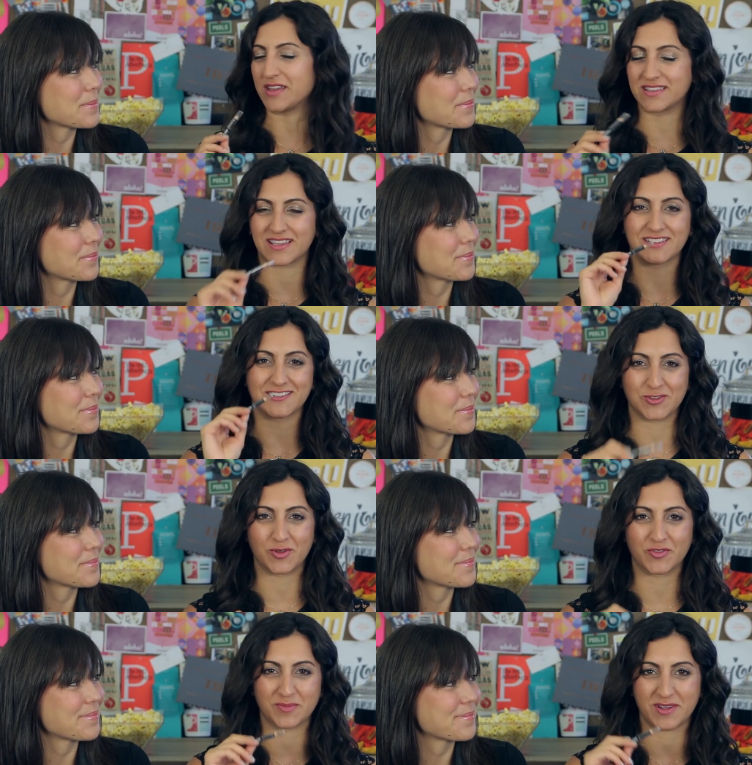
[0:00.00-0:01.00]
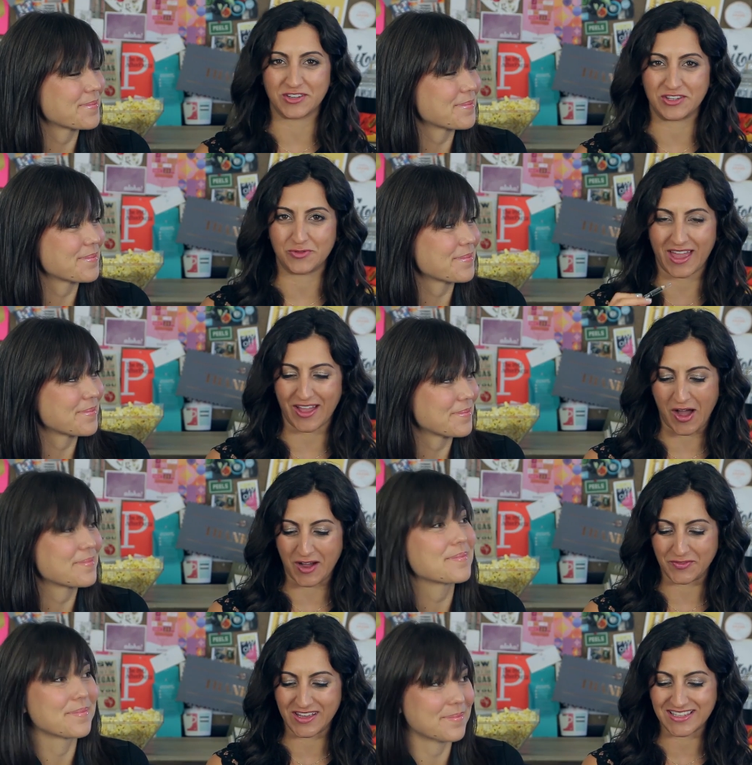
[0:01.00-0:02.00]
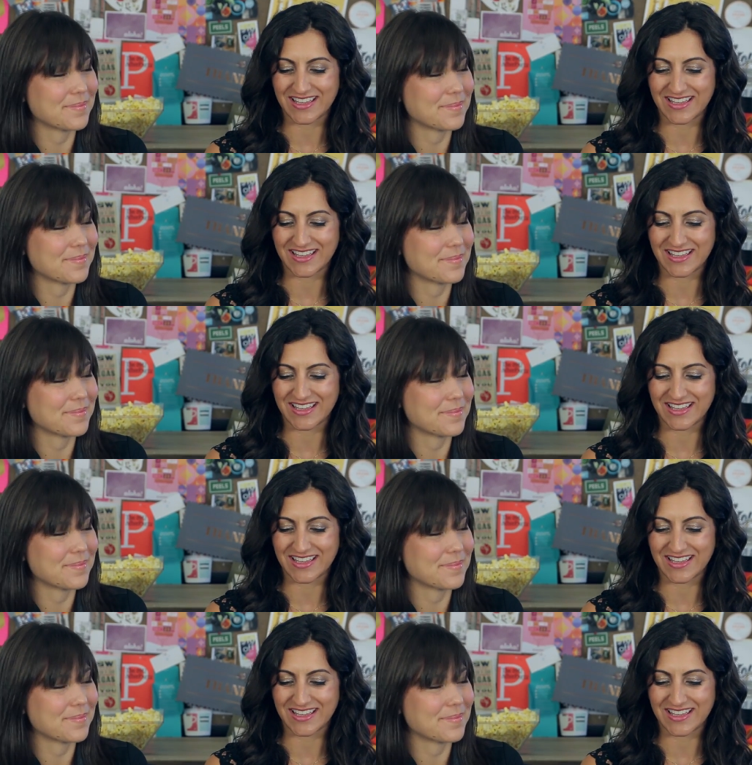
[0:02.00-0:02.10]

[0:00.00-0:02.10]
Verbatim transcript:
Speaker 1: things I stole from our U K office,